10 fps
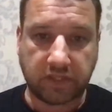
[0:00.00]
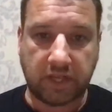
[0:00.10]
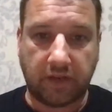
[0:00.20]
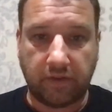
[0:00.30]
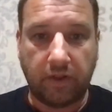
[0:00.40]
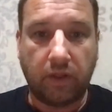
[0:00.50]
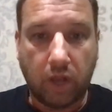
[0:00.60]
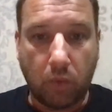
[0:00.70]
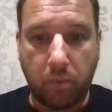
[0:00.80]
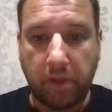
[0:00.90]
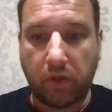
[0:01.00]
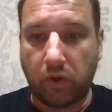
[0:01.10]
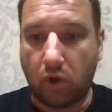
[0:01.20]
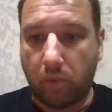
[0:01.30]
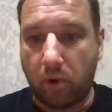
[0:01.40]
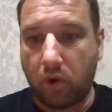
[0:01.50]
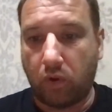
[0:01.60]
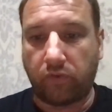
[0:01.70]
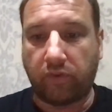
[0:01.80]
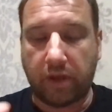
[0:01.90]
I said, I will be doing a lot more
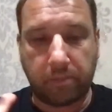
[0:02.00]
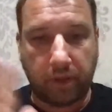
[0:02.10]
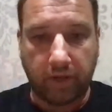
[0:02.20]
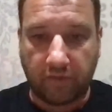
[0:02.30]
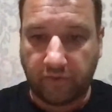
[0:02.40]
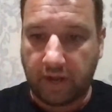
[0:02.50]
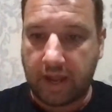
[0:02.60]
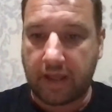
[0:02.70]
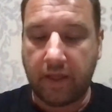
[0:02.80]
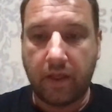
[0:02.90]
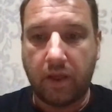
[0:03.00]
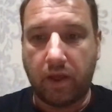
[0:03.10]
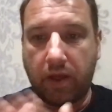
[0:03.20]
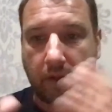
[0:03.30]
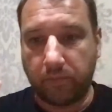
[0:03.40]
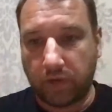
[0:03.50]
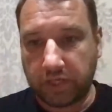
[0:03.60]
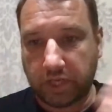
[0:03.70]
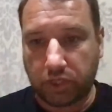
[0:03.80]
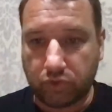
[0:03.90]
content. But enough of that.
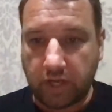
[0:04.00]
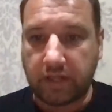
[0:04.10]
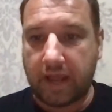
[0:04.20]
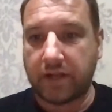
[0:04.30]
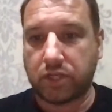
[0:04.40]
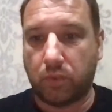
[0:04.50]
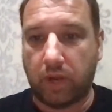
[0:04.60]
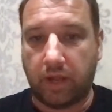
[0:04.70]
Let's get straight down to